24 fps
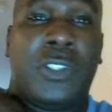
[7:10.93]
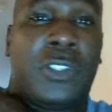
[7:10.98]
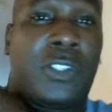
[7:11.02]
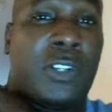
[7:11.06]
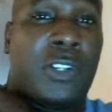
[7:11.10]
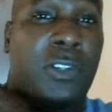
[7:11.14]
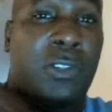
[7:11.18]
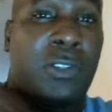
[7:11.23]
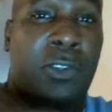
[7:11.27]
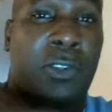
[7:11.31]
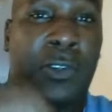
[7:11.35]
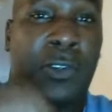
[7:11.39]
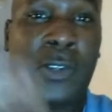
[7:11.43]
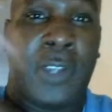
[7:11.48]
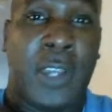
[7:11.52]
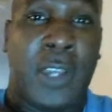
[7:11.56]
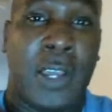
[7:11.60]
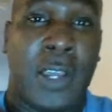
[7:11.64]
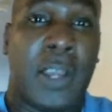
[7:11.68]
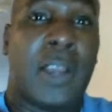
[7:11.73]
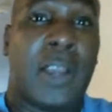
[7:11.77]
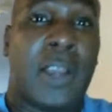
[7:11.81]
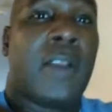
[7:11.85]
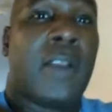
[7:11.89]
turn
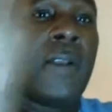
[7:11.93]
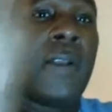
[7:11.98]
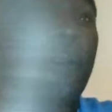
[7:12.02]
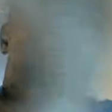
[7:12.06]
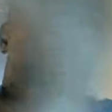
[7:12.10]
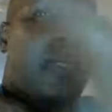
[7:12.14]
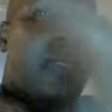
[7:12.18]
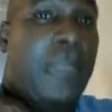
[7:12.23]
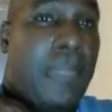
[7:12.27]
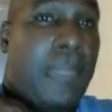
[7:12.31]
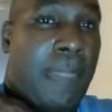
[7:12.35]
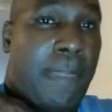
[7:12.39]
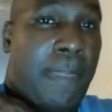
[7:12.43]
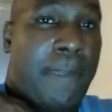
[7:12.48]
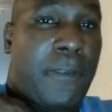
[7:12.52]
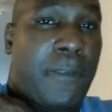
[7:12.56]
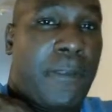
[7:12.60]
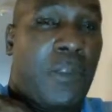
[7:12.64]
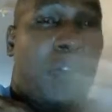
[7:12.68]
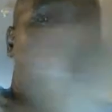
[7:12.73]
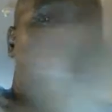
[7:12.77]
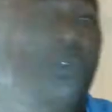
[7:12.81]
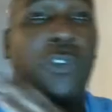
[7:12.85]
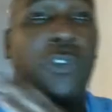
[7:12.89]

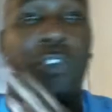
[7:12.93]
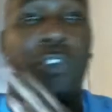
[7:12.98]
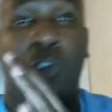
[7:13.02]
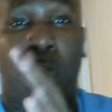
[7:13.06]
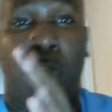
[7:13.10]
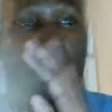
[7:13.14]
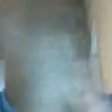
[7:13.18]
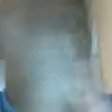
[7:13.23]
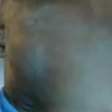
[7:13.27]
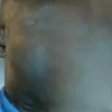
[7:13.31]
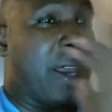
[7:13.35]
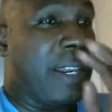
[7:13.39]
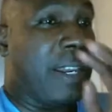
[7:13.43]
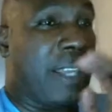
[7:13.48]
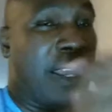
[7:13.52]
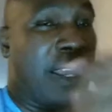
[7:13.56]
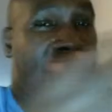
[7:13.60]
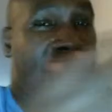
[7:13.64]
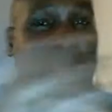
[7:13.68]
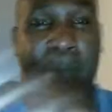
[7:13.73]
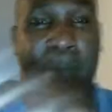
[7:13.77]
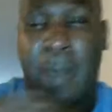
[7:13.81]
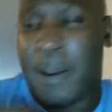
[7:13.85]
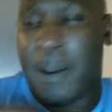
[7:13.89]
towards my
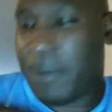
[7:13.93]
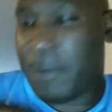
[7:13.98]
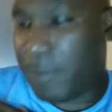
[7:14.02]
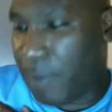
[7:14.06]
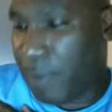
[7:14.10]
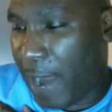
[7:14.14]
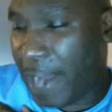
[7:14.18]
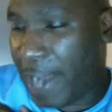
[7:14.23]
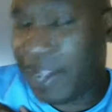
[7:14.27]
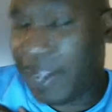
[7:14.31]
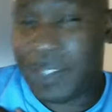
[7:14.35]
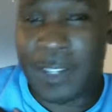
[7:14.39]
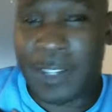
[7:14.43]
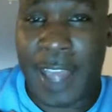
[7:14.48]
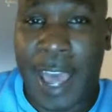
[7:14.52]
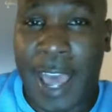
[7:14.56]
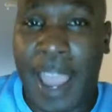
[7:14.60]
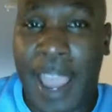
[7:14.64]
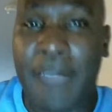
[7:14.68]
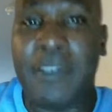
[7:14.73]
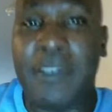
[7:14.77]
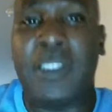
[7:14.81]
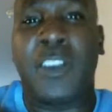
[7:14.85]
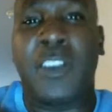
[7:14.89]
left, my right
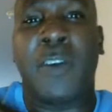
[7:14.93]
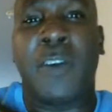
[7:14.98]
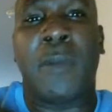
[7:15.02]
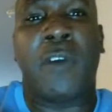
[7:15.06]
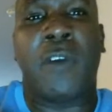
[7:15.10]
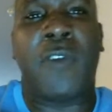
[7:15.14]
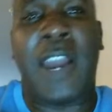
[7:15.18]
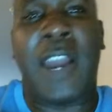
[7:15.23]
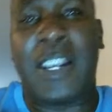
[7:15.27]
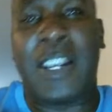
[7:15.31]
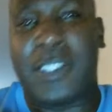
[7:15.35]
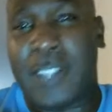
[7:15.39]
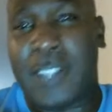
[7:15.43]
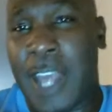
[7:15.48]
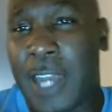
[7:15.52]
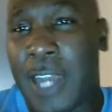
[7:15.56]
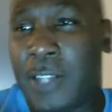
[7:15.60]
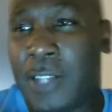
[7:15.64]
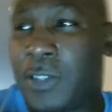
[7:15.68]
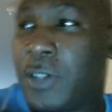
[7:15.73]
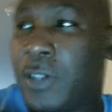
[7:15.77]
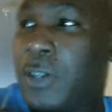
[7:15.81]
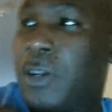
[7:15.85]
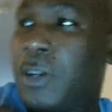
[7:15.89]
side. Everything on my right side
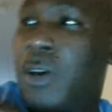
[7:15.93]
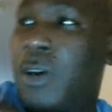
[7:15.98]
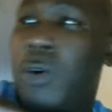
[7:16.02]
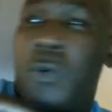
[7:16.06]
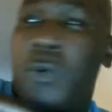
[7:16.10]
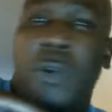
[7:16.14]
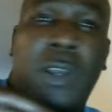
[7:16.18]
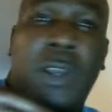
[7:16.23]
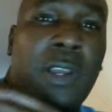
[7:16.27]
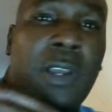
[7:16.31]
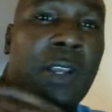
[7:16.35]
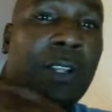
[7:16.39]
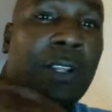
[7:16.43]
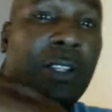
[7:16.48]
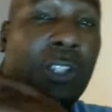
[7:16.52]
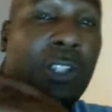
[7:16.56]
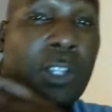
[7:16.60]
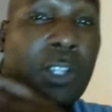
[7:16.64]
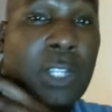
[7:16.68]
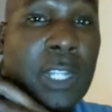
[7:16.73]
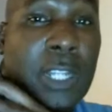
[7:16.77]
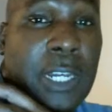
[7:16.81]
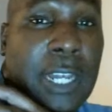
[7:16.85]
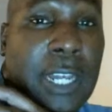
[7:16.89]
is going to go
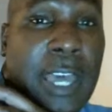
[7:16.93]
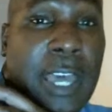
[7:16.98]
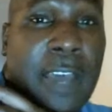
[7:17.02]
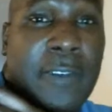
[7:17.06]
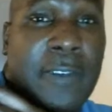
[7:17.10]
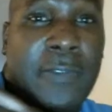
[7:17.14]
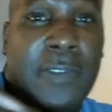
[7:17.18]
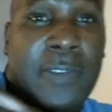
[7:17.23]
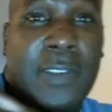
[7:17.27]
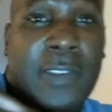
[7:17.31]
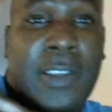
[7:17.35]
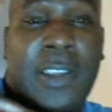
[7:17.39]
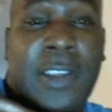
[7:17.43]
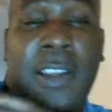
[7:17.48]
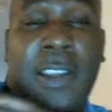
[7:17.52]
to the left.